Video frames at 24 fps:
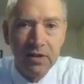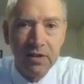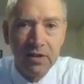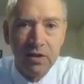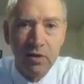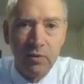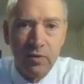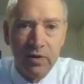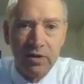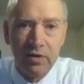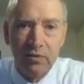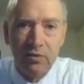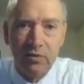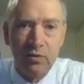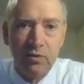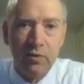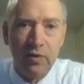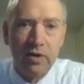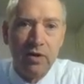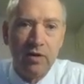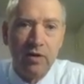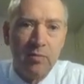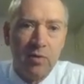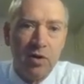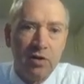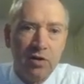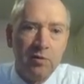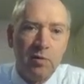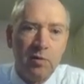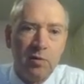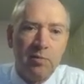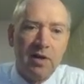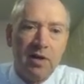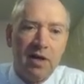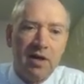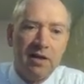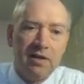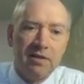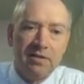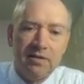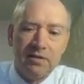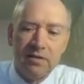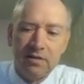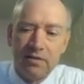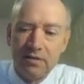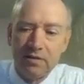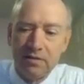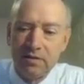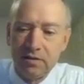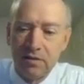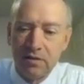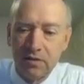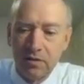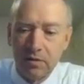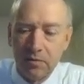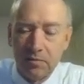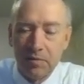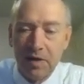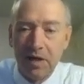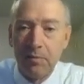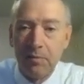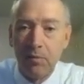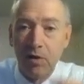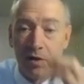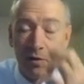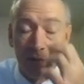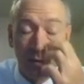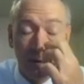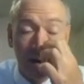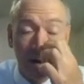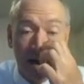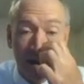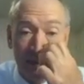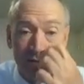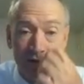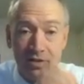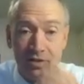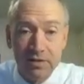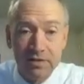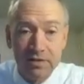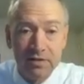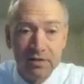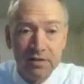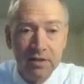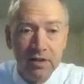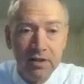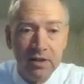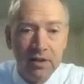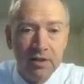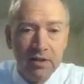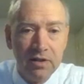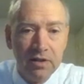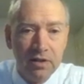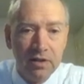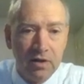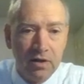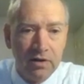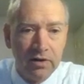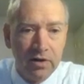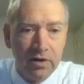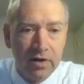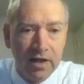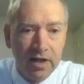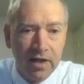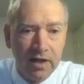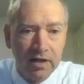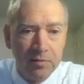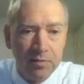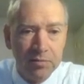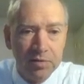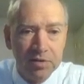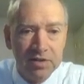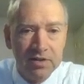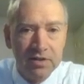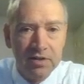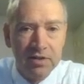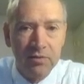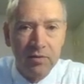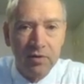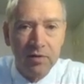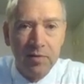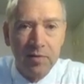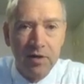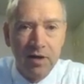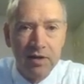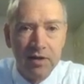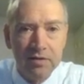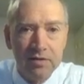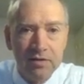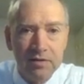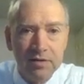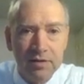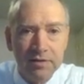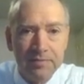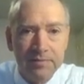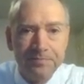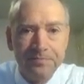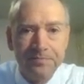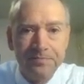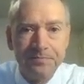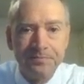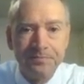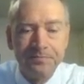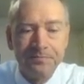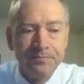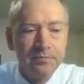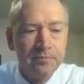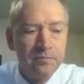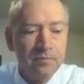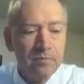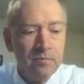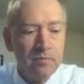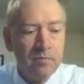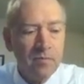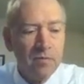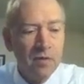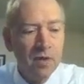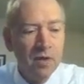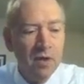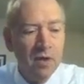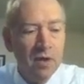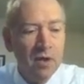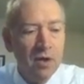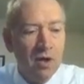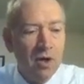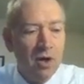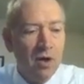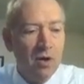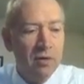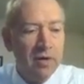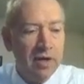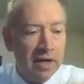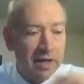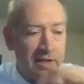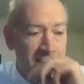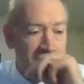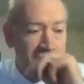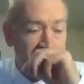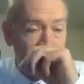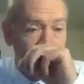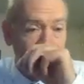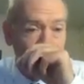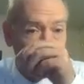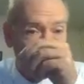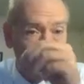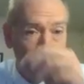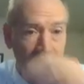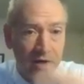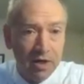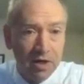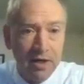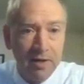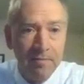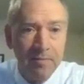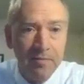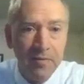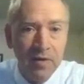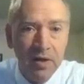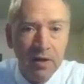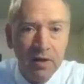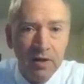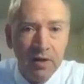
when you have multiple policies or multiple options on how to proceed with policy. Okay, so